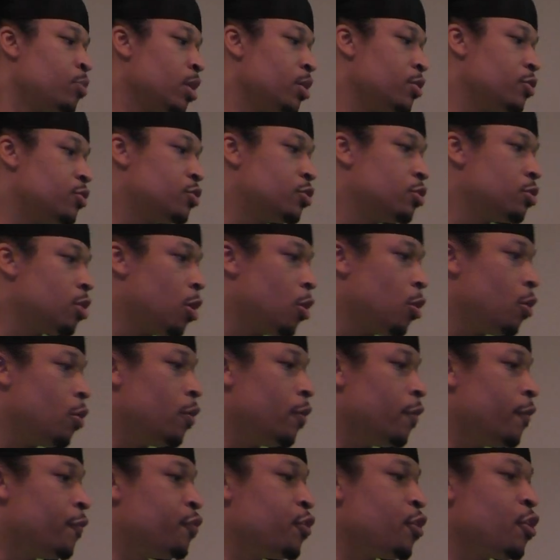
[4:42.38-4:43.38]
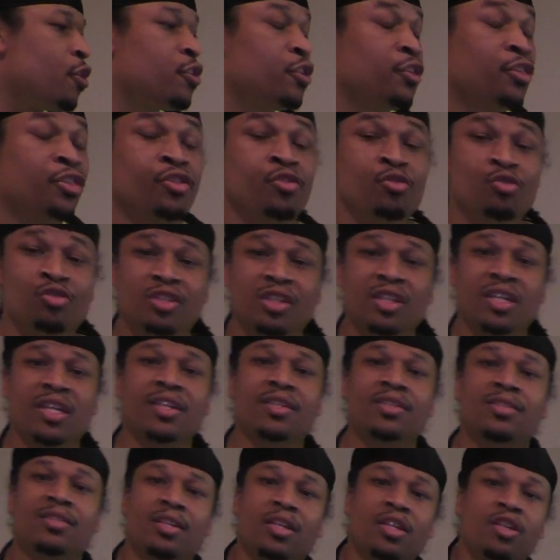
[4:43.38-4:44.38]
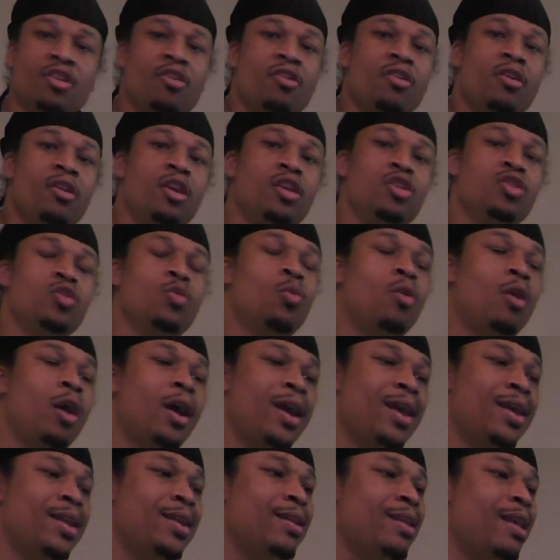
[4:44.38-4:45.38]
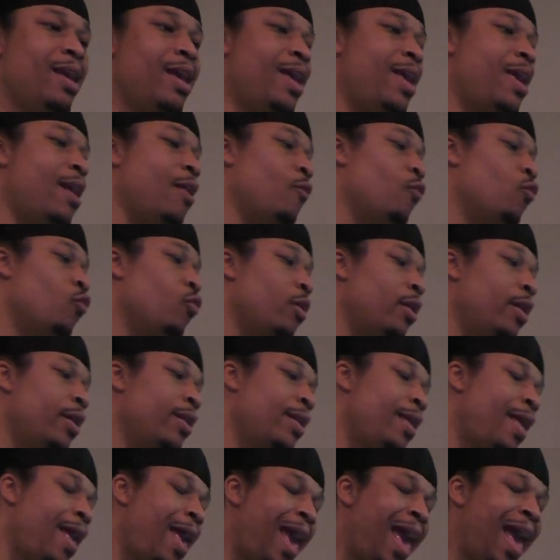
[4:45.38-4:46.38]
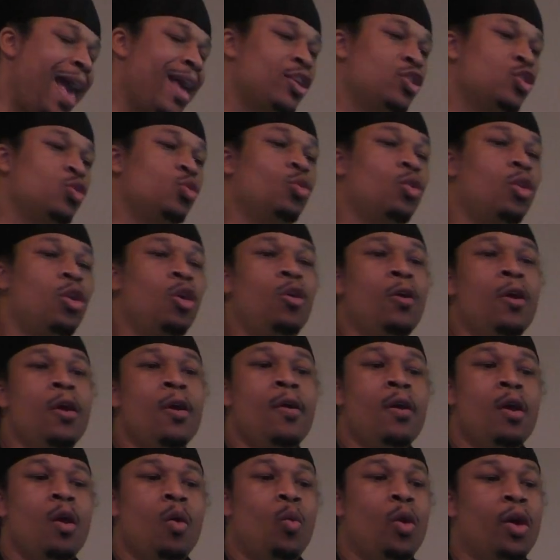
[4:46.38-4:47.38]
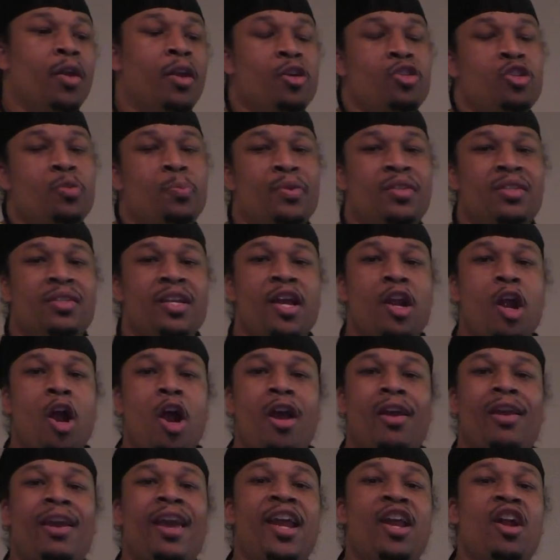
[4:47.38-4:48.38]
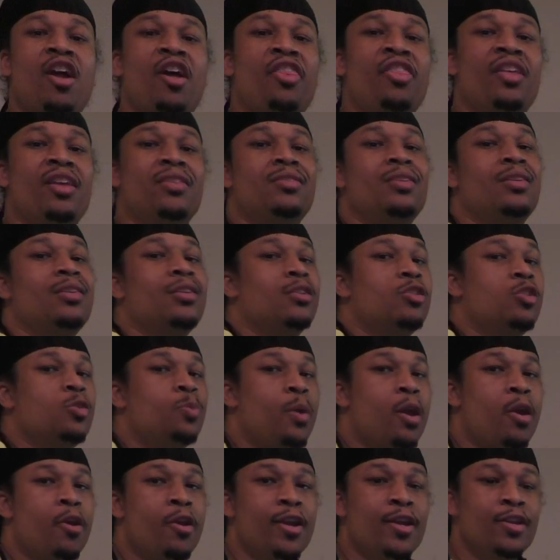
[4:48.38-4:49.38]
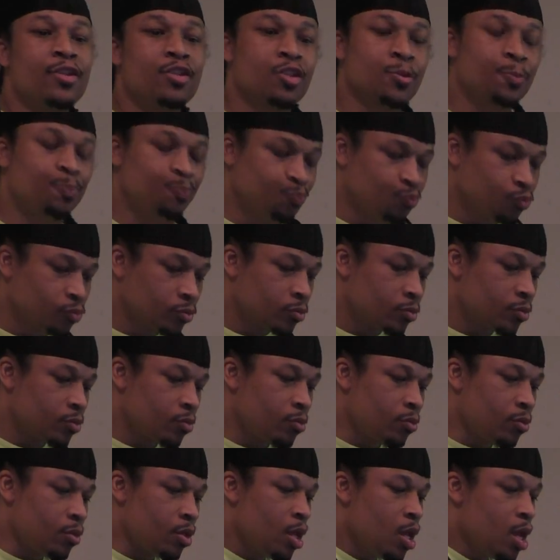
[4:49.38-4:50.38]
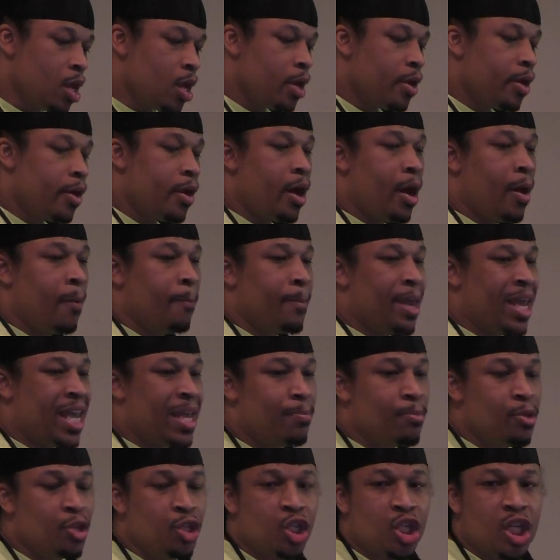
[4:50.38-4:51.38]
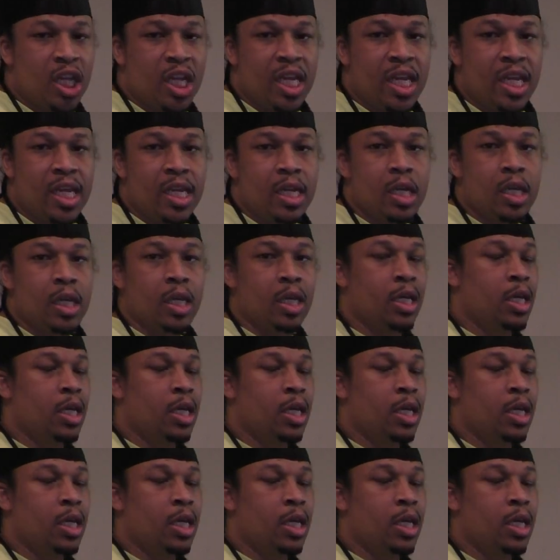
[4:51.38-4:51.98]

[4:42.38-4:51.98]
So if you're an enthusiast and, and you want an, a, an actual 100% arcade authentic experience, a MAME machine